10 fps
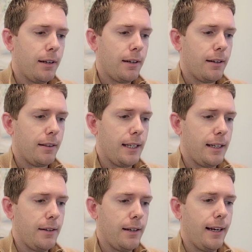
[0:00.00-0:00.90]

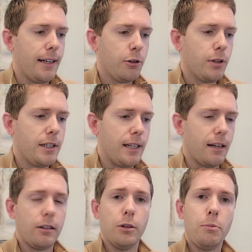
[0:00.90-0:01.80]
the increase in
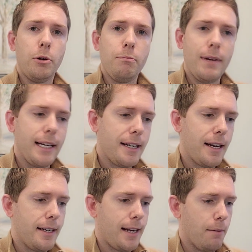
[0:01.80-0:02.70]
global mean
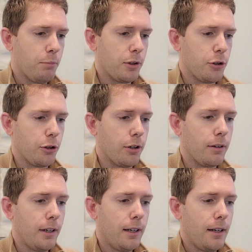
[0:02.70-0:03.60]
temperature
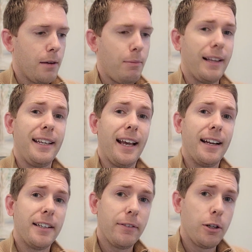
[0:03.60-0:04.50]
by the
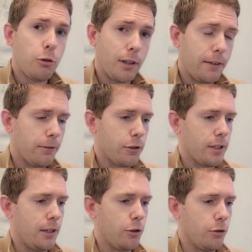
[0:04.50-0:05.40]
end of the 21st
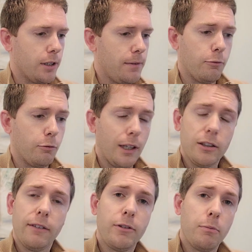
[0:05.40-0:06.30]
century
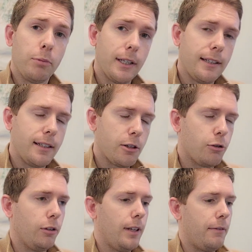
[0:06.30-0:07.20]
relative to
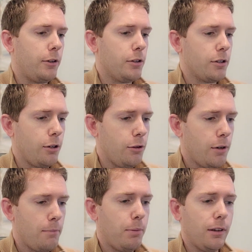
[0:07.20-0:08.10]
pre-industrial levels to
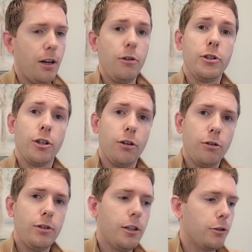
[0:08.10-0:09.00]
below
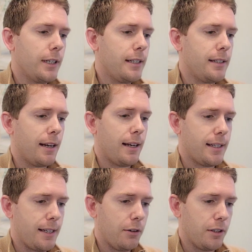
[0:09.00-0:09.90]
2 degrees
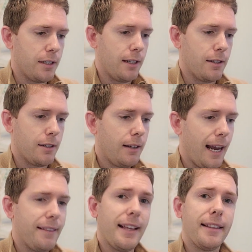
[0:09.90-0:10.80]
Celsius.
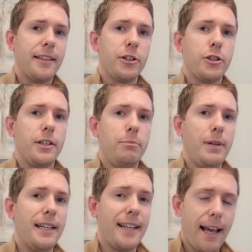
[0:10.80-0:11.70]
And that there should be
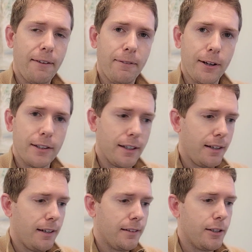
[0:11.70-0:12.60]
an effort
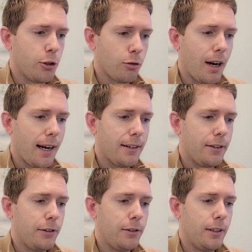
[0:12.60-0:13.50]
to try to